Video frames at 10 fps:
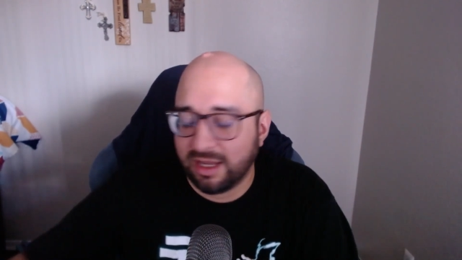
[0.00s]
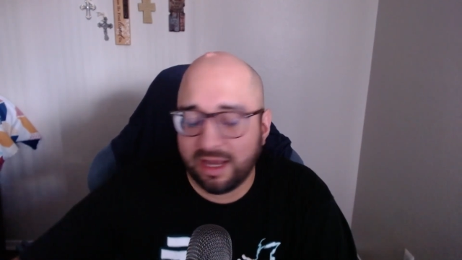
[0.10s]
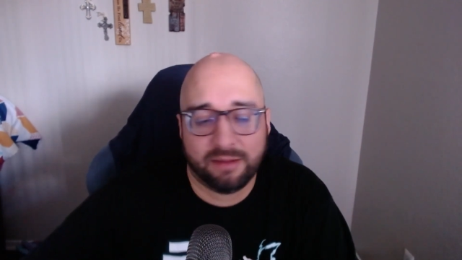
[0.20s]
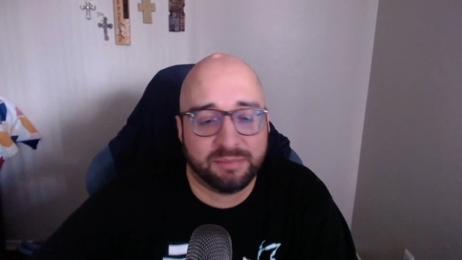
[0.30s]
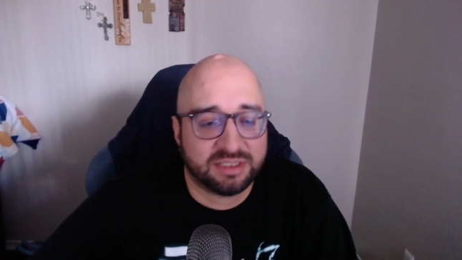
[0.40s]

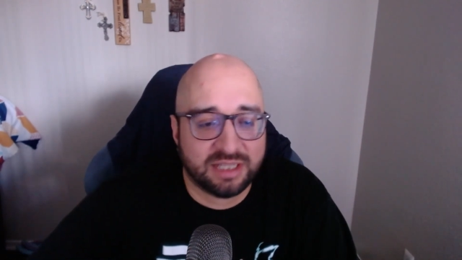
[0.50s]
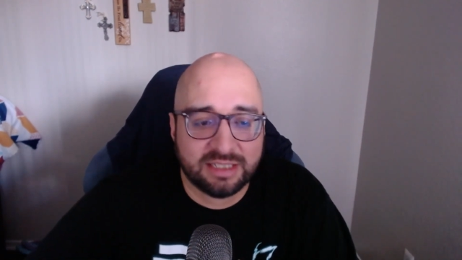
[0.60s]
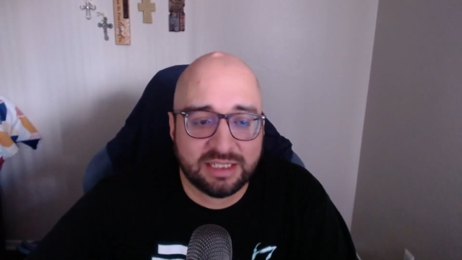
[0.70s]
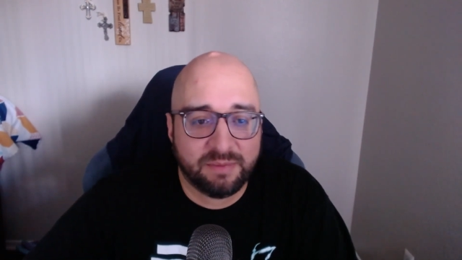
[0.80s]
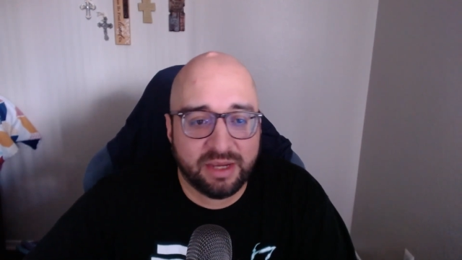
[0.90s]
Besides
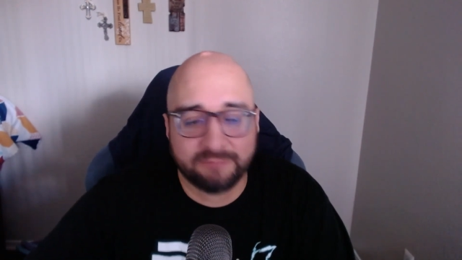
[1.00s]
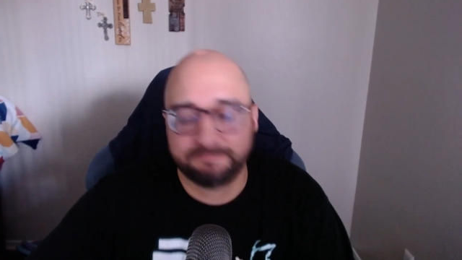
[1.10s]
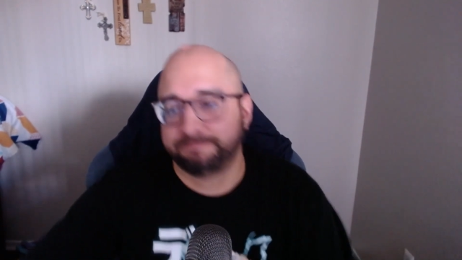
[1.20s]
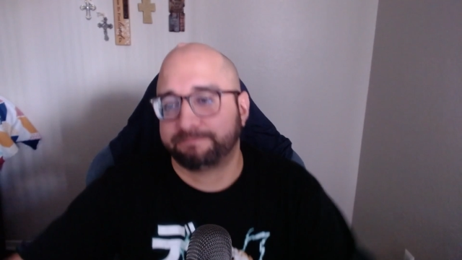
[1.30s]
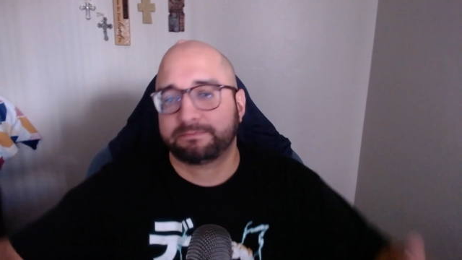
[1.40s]
that, man,
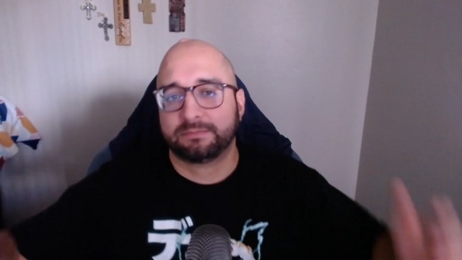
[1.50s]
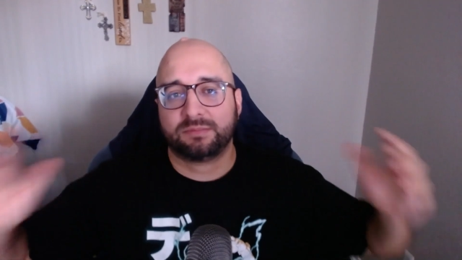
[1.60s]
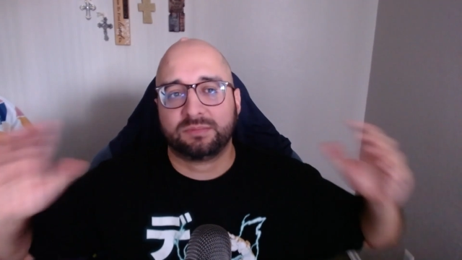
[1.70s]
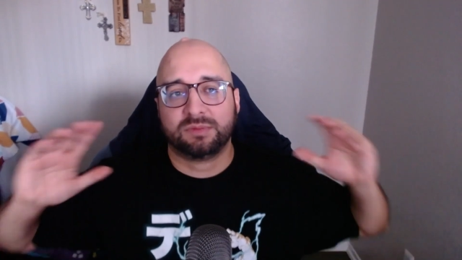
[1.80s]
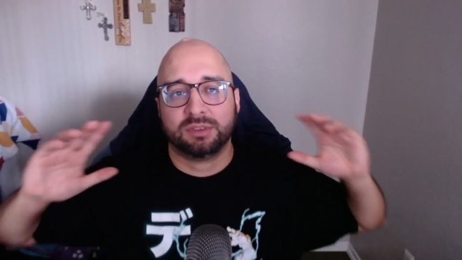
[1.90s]

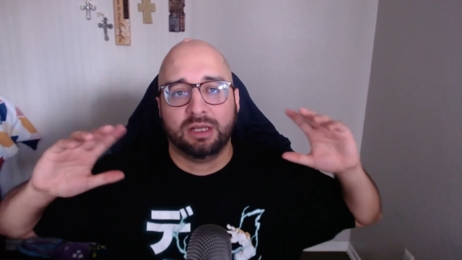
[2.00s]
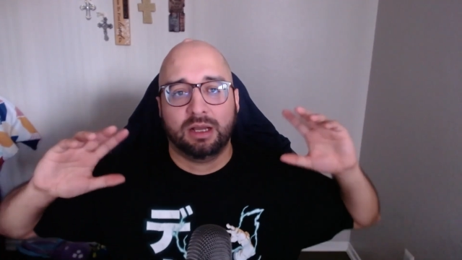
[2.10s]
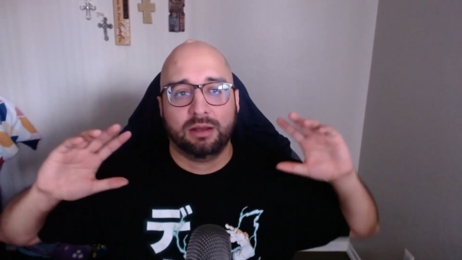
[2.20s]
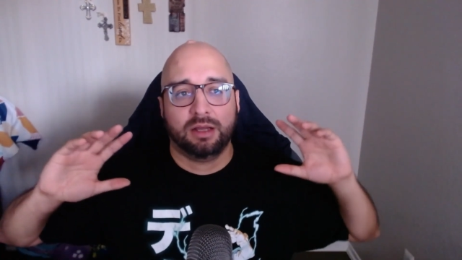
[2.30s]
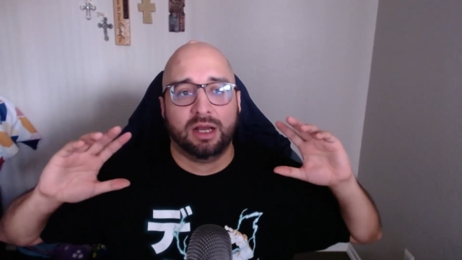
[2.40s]

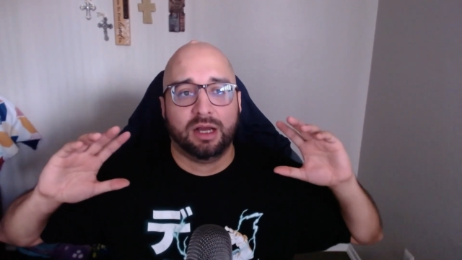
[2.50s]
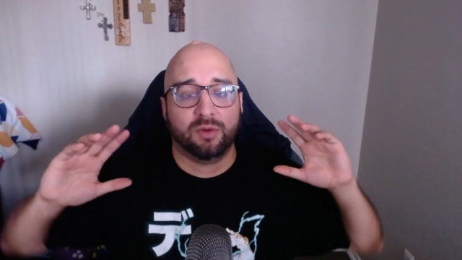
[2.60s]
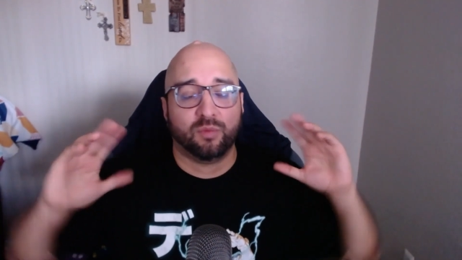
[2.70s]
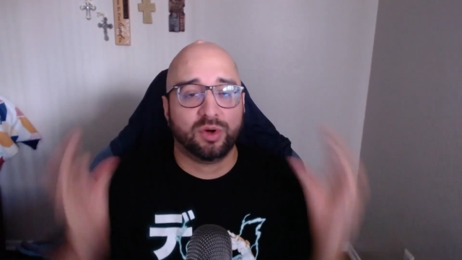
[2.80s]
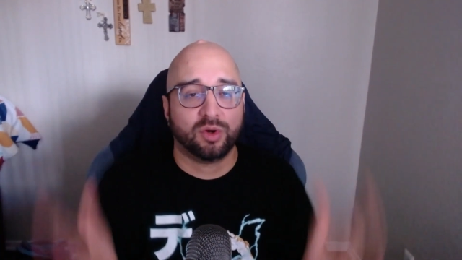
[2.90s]

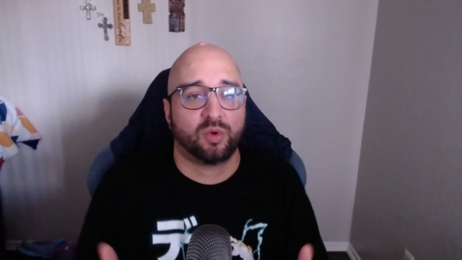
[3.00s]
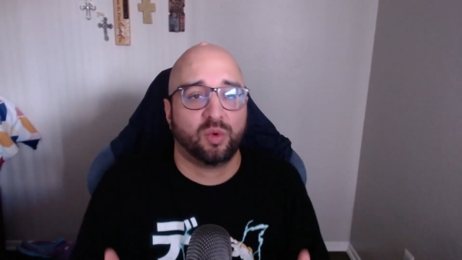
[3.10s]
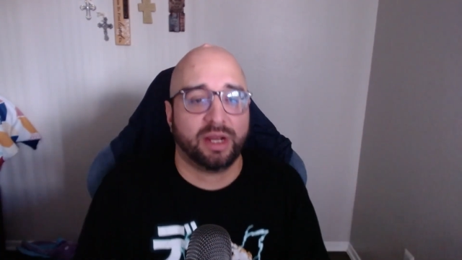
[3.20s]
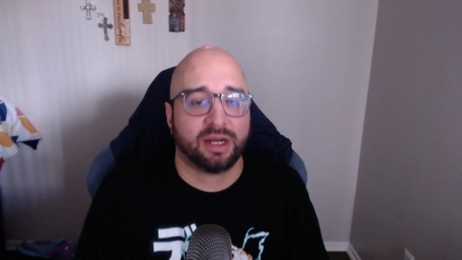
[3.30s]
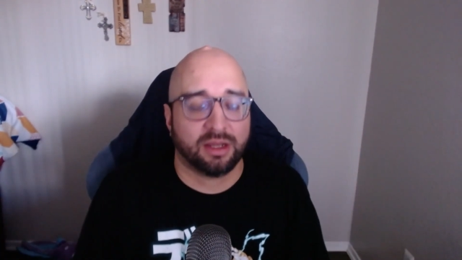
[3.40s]
real
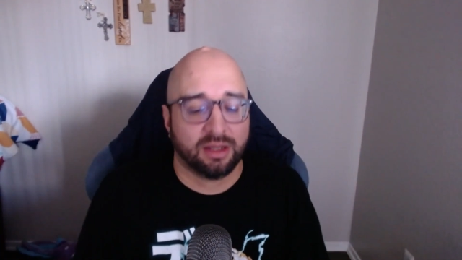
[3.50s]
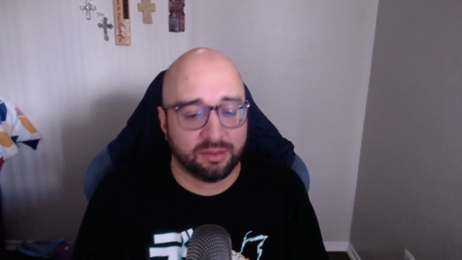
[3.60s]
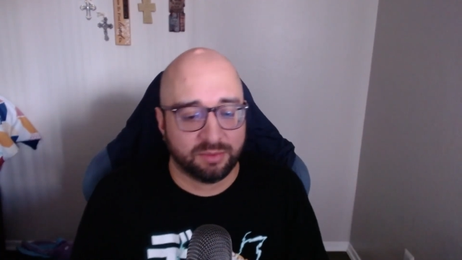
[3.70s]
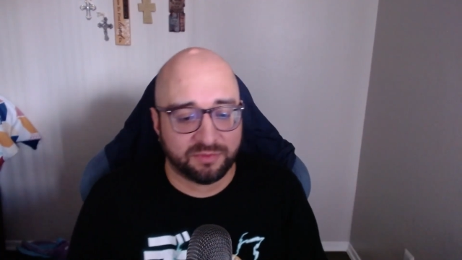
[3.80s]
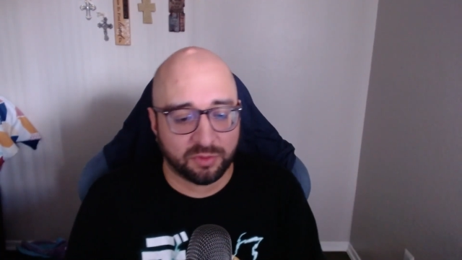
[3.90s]
quick
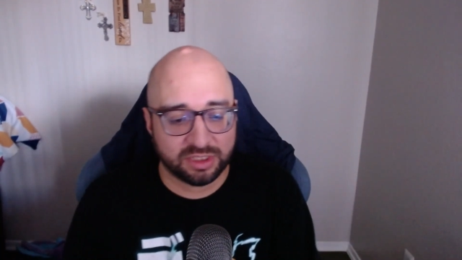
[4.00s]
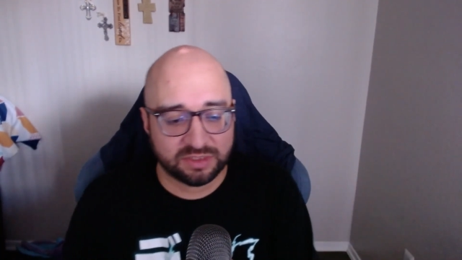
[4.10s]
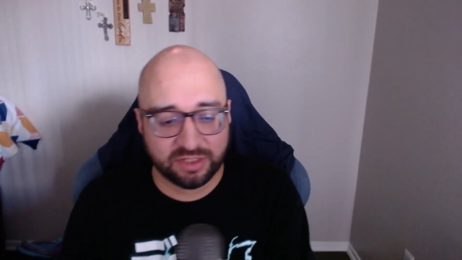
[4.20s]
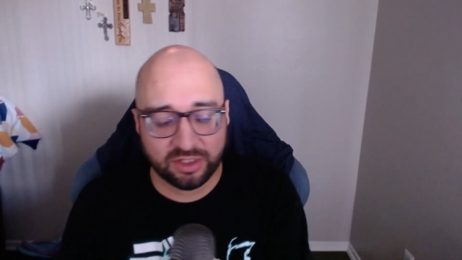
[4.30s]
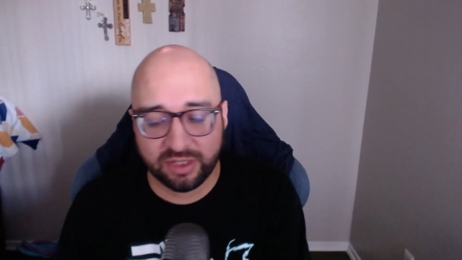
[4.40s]
before this
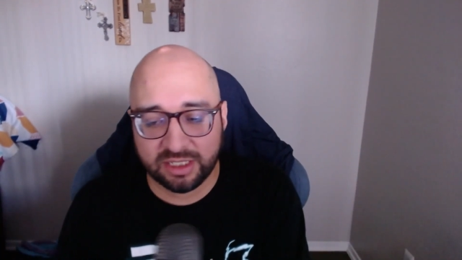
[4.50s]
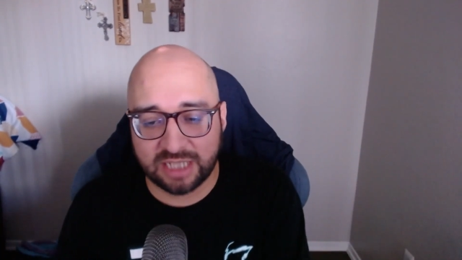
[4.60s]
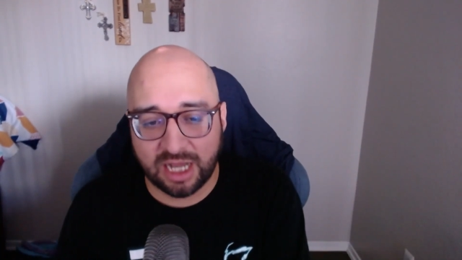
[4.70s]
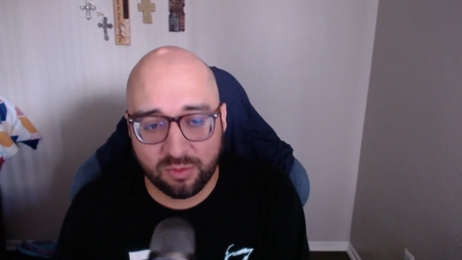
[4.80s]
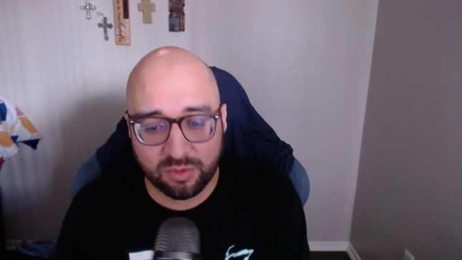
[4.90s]
video ends,
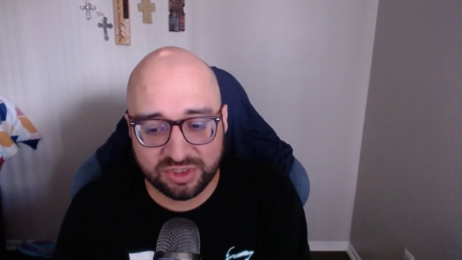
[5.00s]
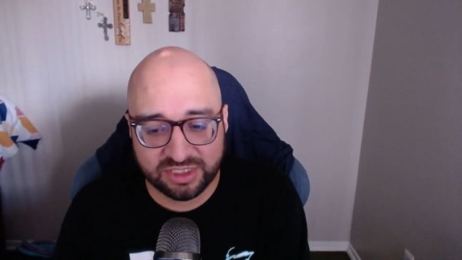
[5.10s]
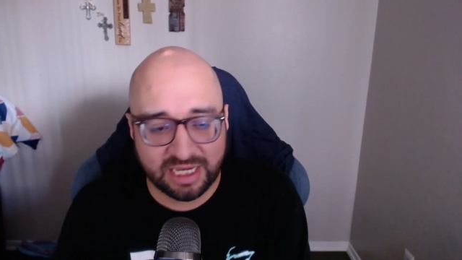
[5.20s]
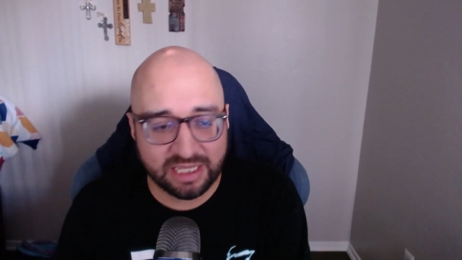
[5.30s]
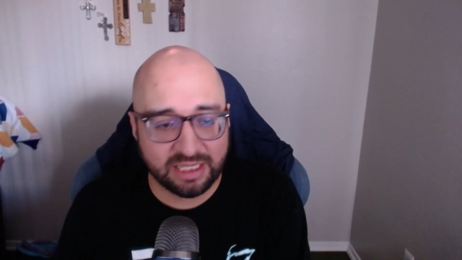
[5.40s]
I will
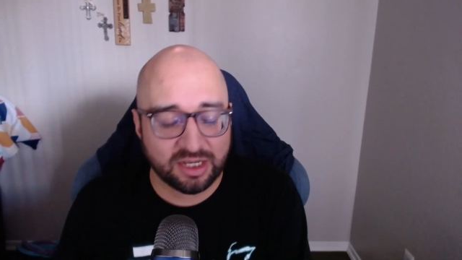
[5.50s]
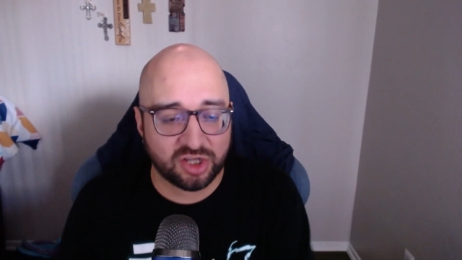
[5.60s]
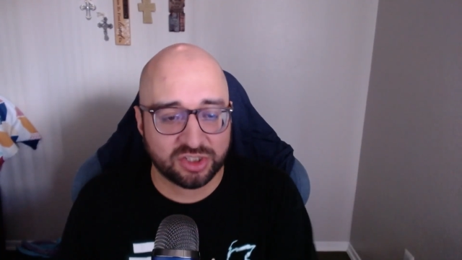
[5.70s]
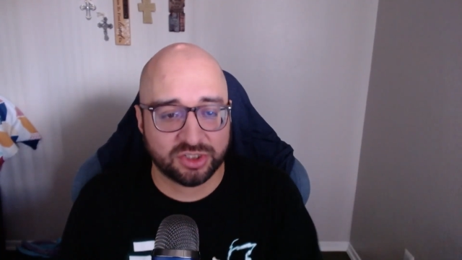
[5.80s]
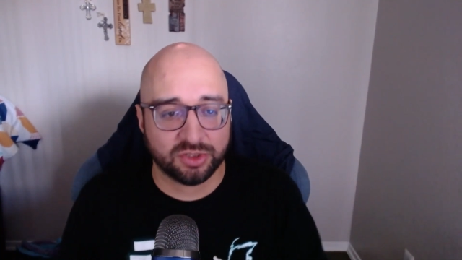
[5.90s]
say
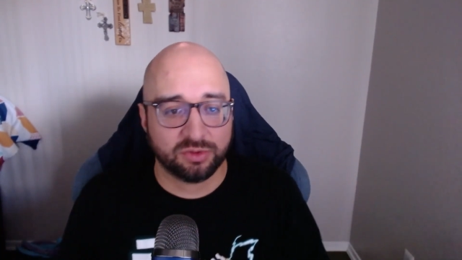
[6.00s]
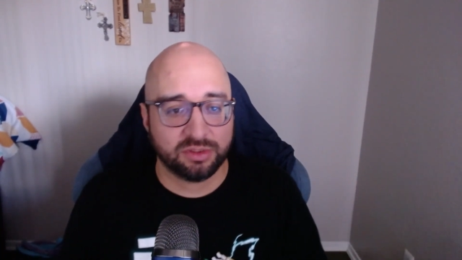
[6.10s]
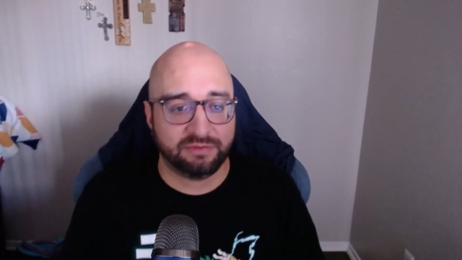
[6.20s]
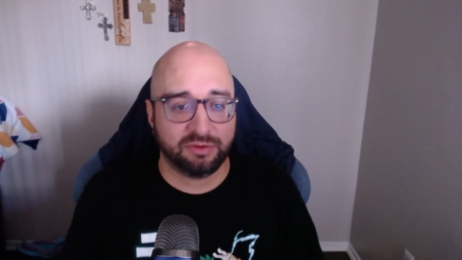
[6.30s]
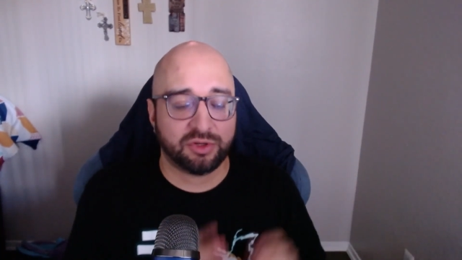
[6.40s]
also,
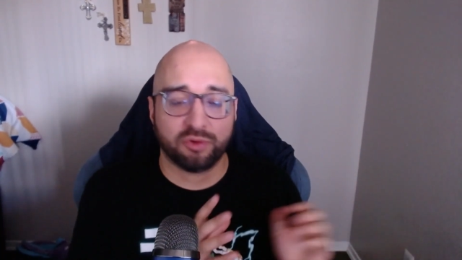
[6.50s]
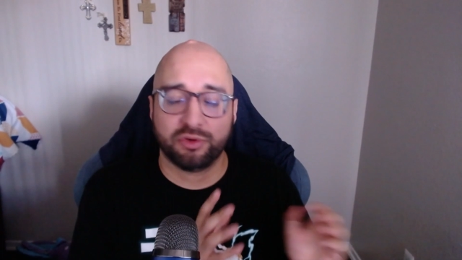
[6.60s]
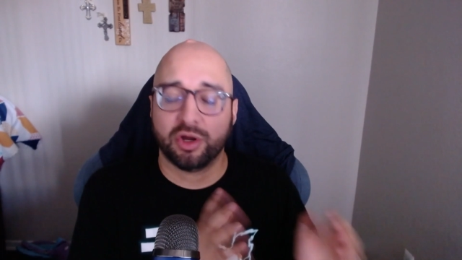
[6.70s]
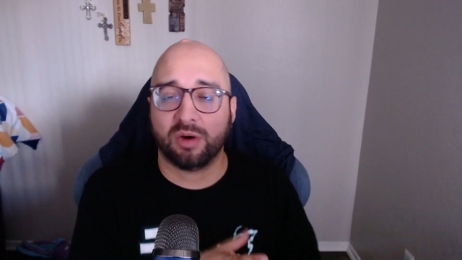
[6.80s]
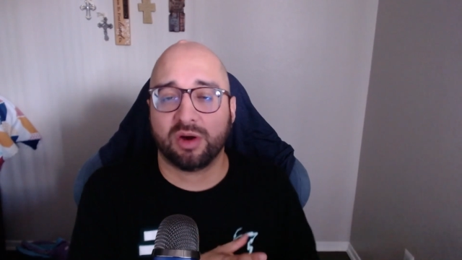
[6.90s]
if you don't
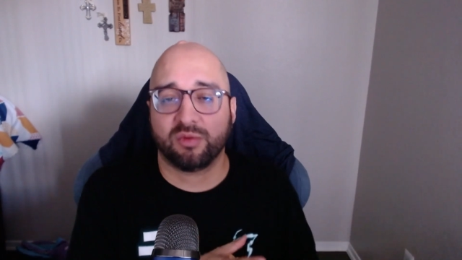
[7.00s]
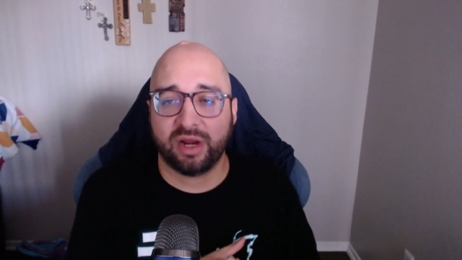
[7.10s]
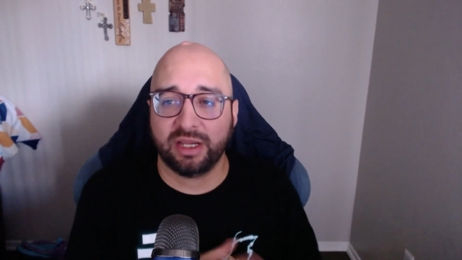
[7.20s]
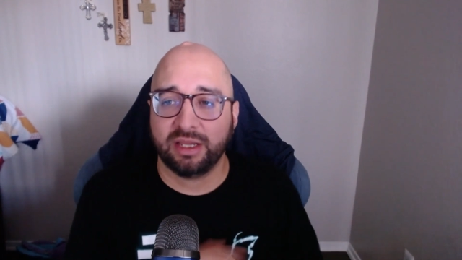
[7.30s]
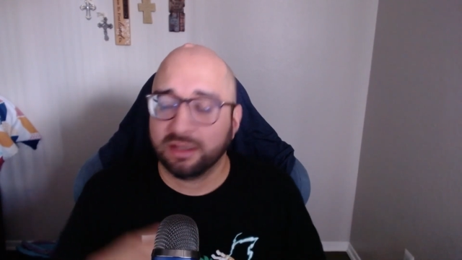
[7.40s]
know
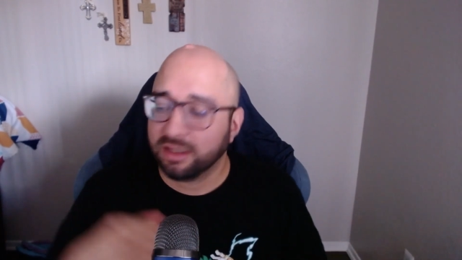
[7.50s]
already,